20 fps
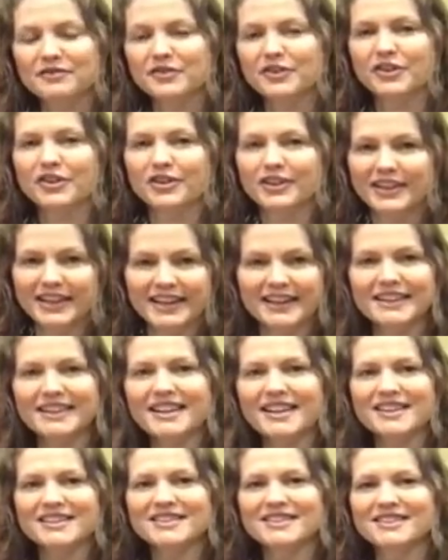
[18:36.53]
for their
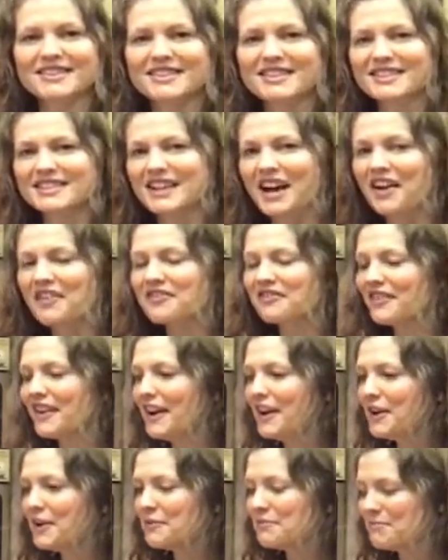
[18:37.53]
kidneys and stuff,
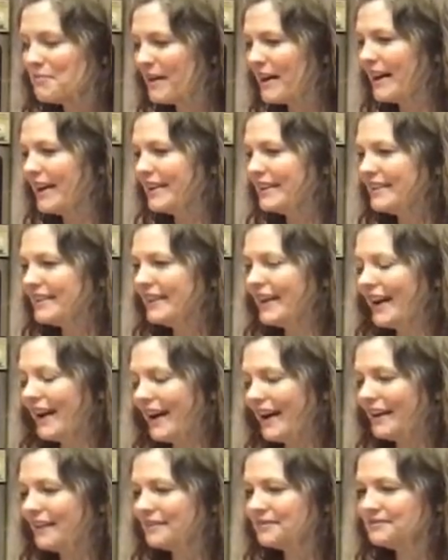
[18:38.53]
but
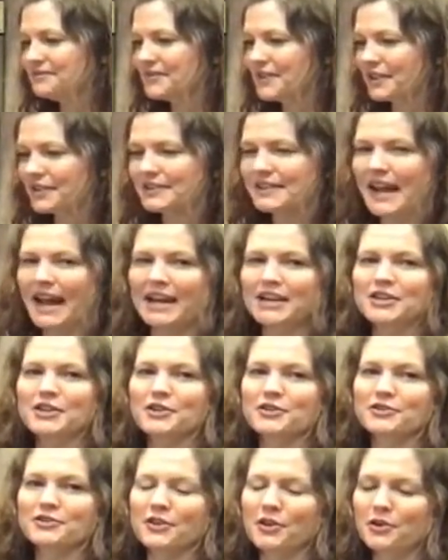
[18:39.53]
they're 10
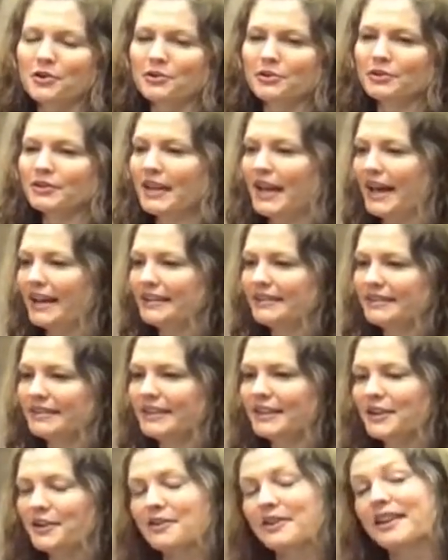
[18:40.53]
years old and,
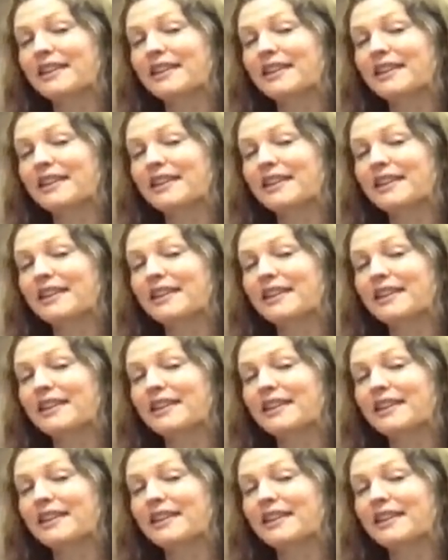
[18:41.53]
you know,